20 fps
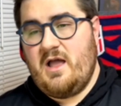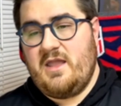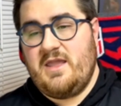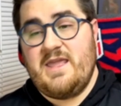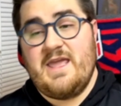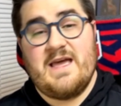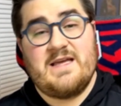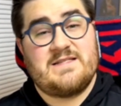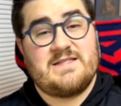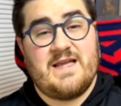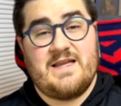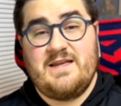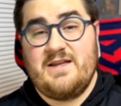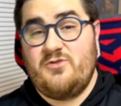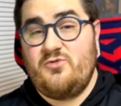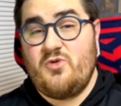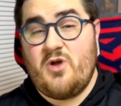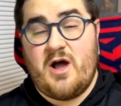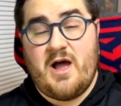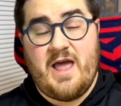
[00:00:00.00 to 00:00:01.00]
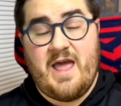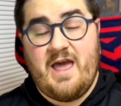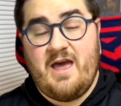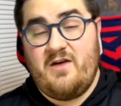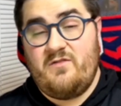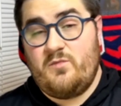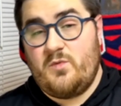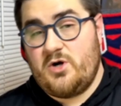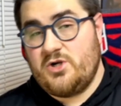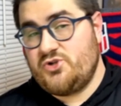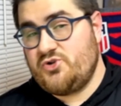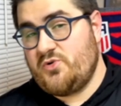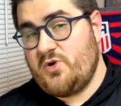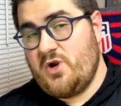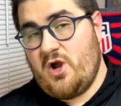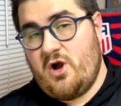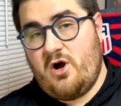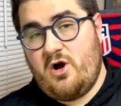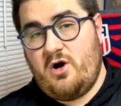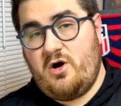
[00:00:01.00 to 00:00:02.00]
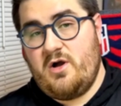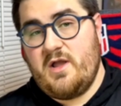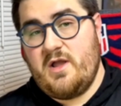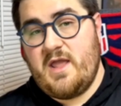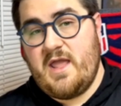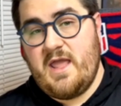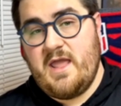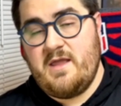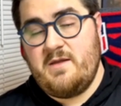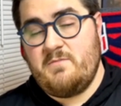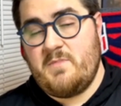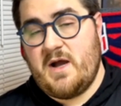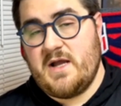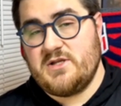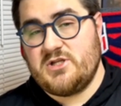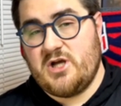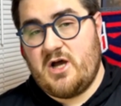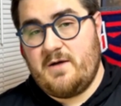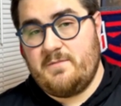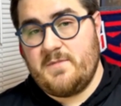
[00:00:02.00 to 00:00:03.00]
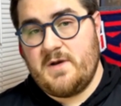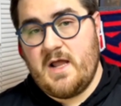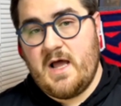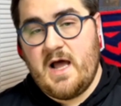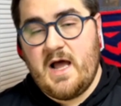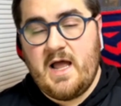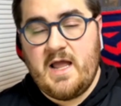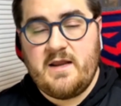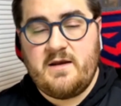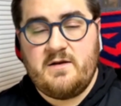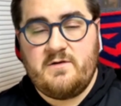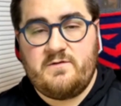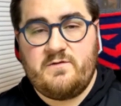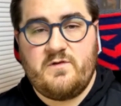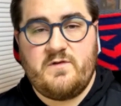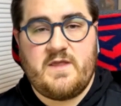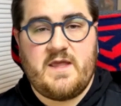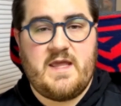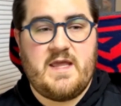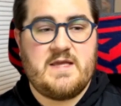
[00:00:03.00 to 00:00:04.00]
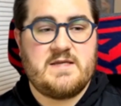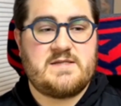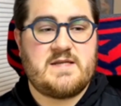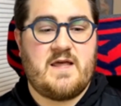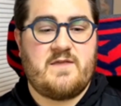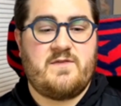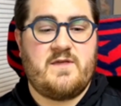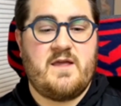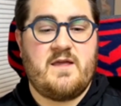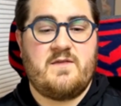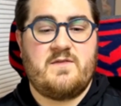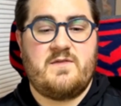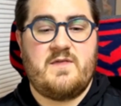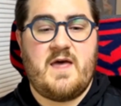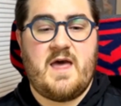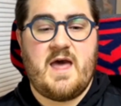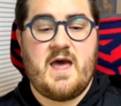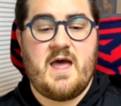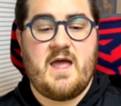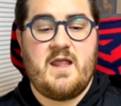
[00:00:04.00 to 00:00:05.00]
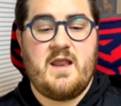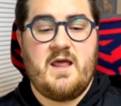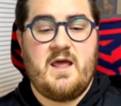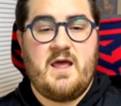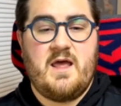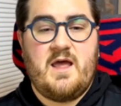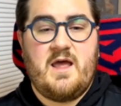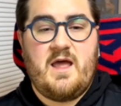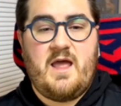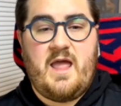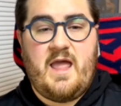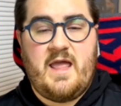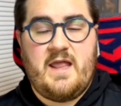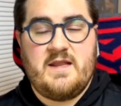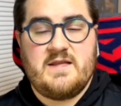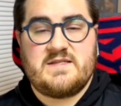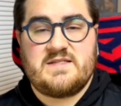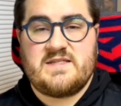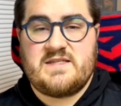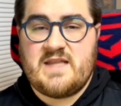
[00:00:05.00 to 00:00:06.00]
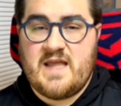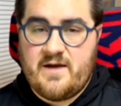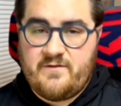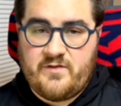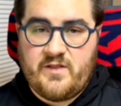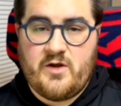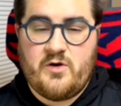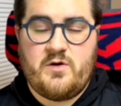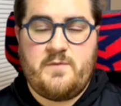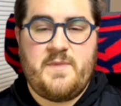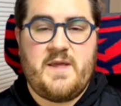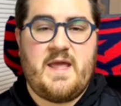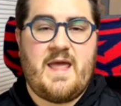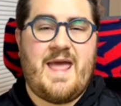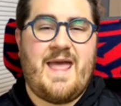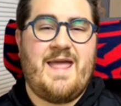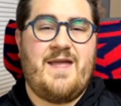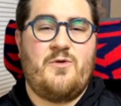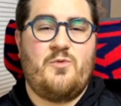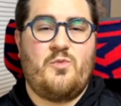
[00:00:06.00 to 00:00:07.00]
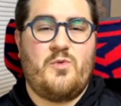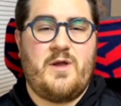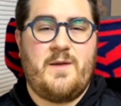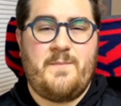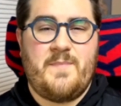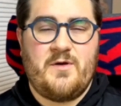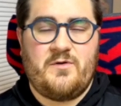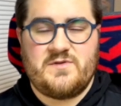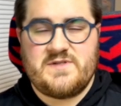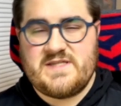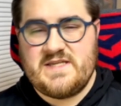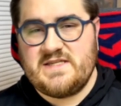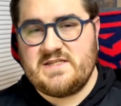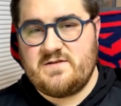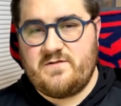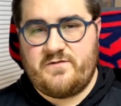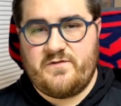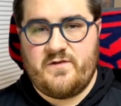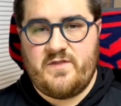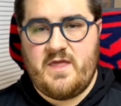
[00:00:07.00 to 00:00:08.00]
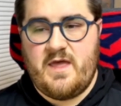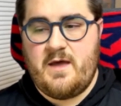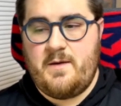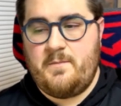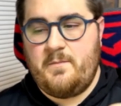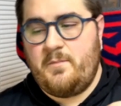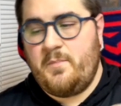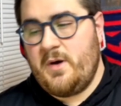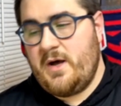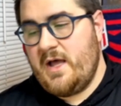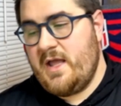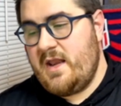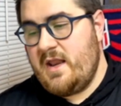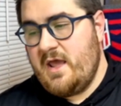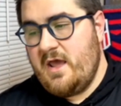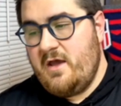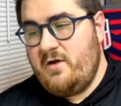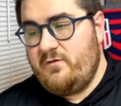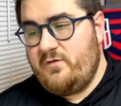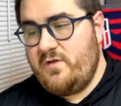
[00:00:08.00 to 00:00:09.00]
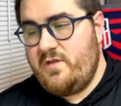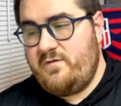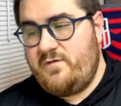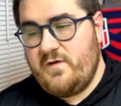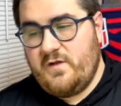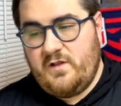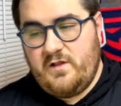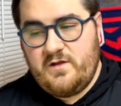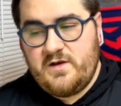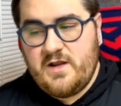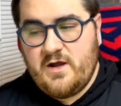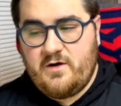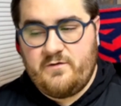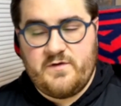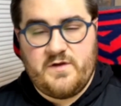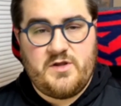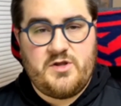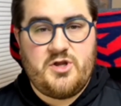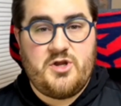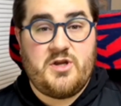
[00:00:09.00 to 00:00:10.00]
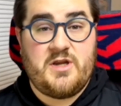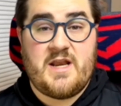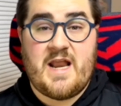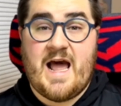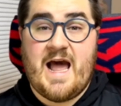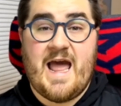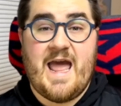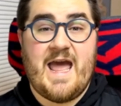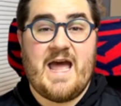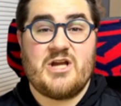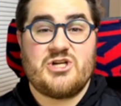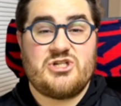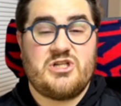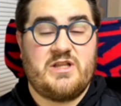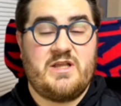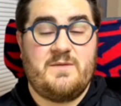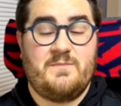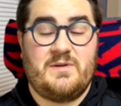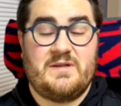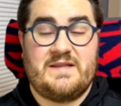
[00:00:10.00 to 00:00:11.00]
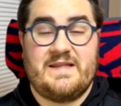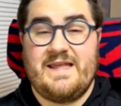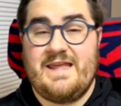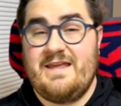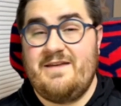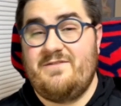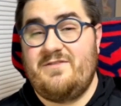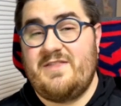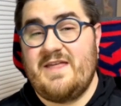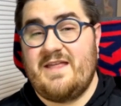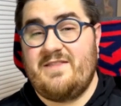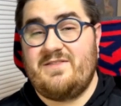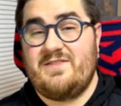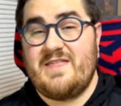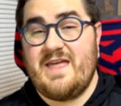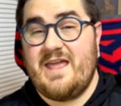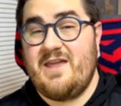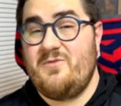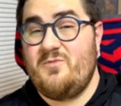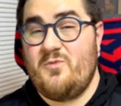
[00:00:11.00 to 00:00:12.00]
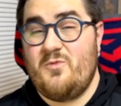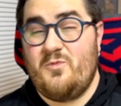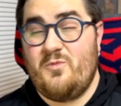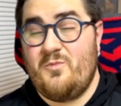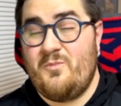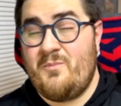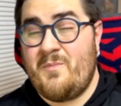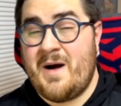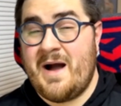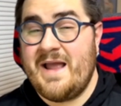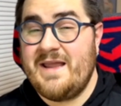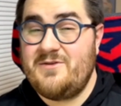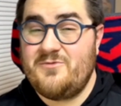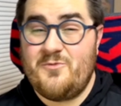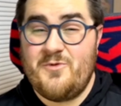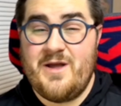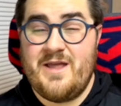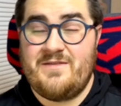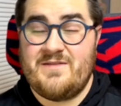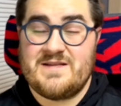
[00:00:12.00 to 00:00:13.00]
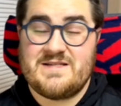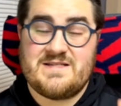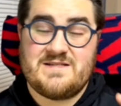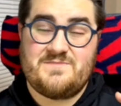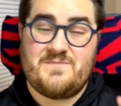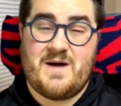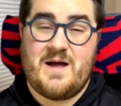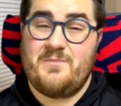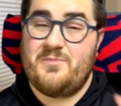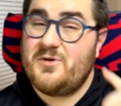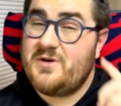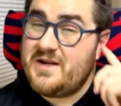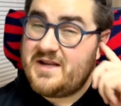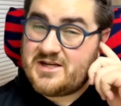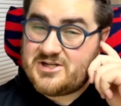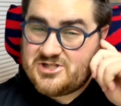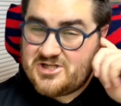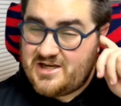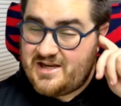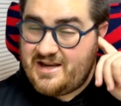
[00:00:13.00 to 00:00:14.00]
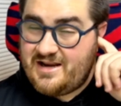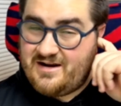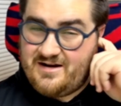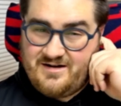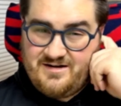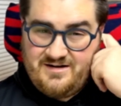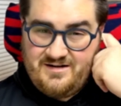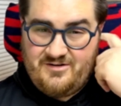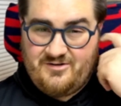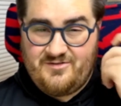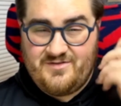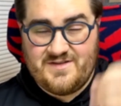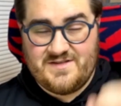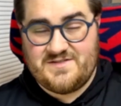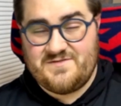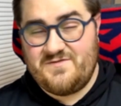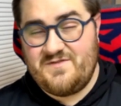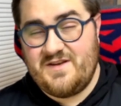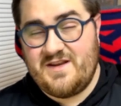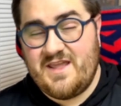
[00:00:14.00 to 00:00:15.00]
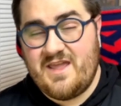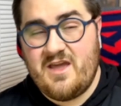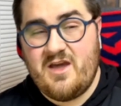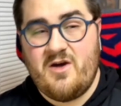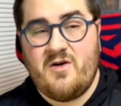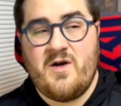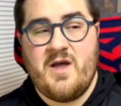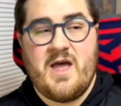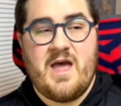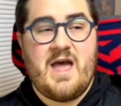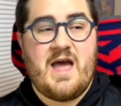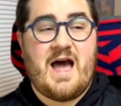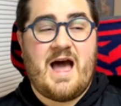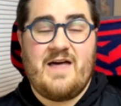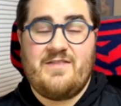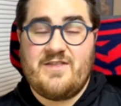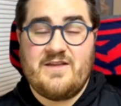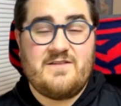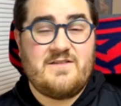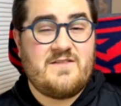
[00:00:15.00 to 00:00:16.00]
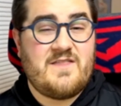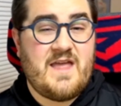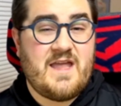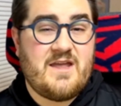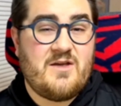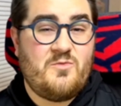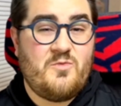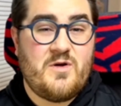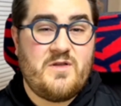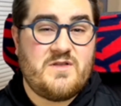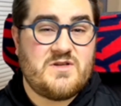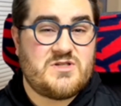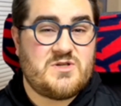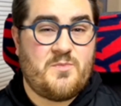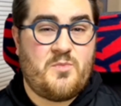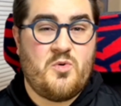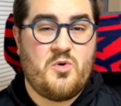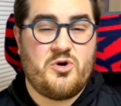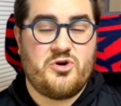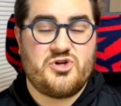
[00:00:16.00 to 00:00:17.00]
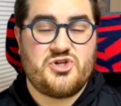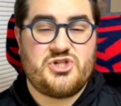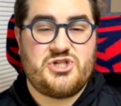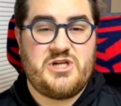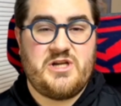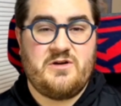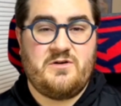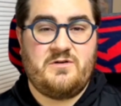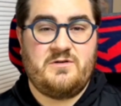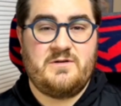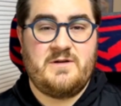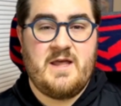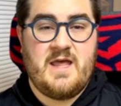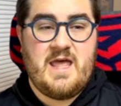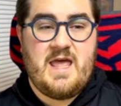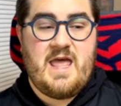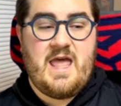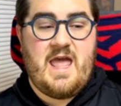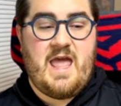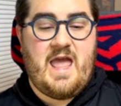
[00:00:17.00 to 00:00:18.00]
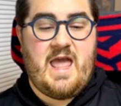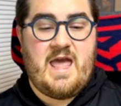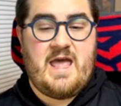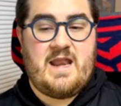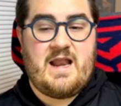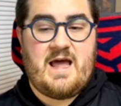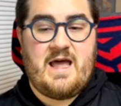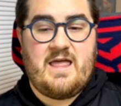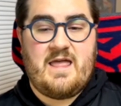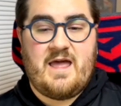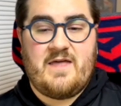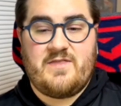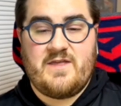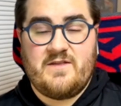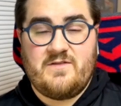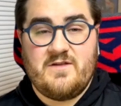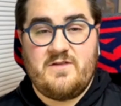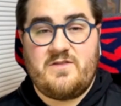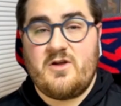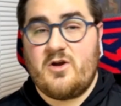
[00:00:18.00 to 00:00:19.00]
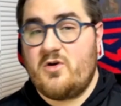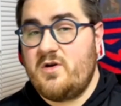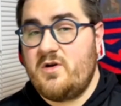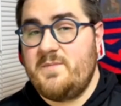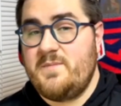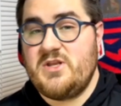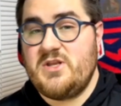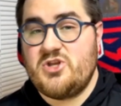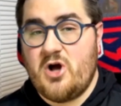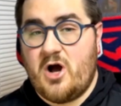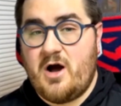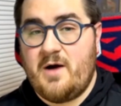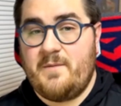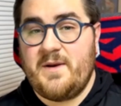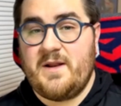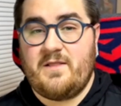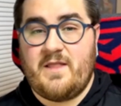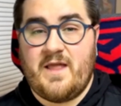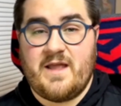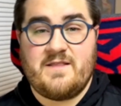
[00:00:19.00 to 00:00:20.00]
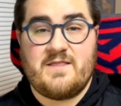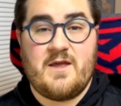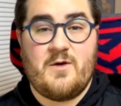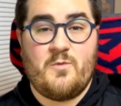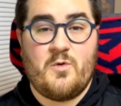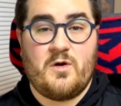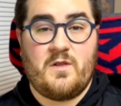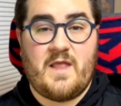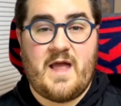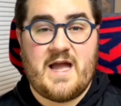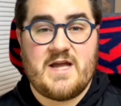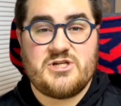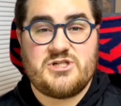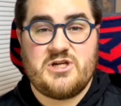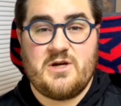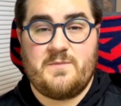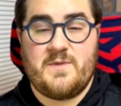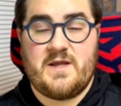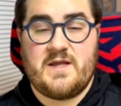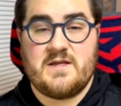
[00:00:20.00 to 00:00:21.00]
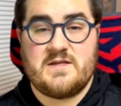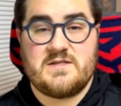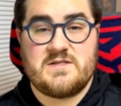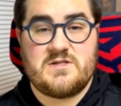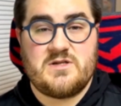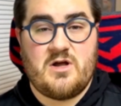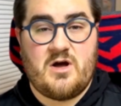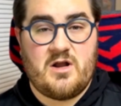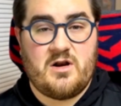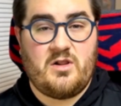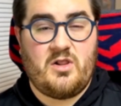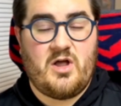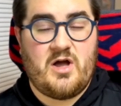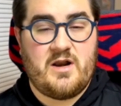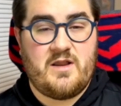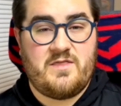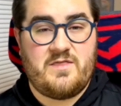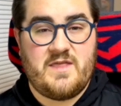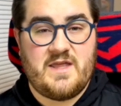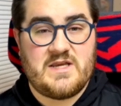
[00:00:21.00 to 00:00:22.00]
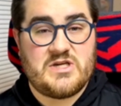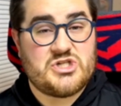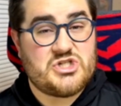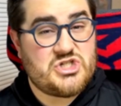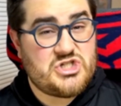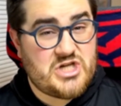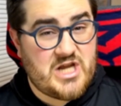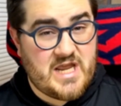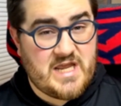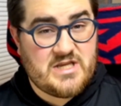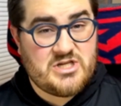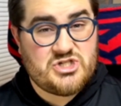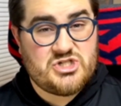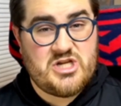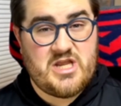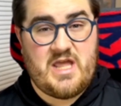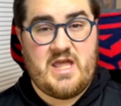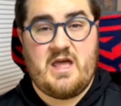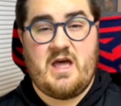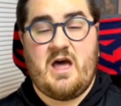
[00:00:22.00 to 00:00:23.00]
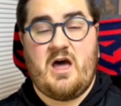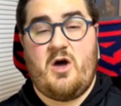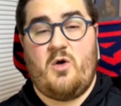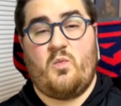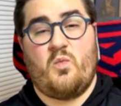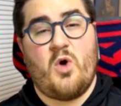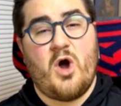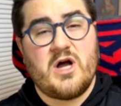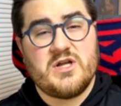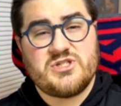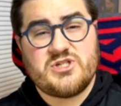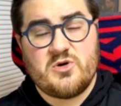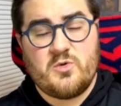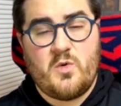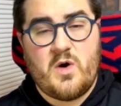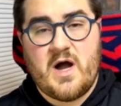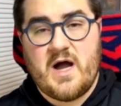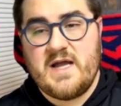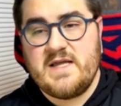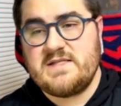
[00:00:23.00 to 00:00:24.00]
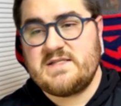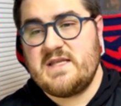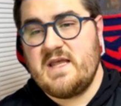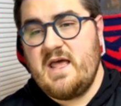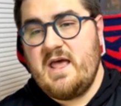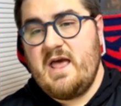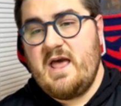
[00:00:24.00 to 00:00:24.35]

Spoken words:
Yes, I did not have Montreal in my top 9 for the East. I think that it is definitely going to be a rebuild season for them. But for the Philadelphia Union, I actually believe that they might win. This is my prediction here on this video. I think that they could win the Supporters' Shield, and I think that they're going to be dominant like they were last year because not a lot of things changed roster-wise.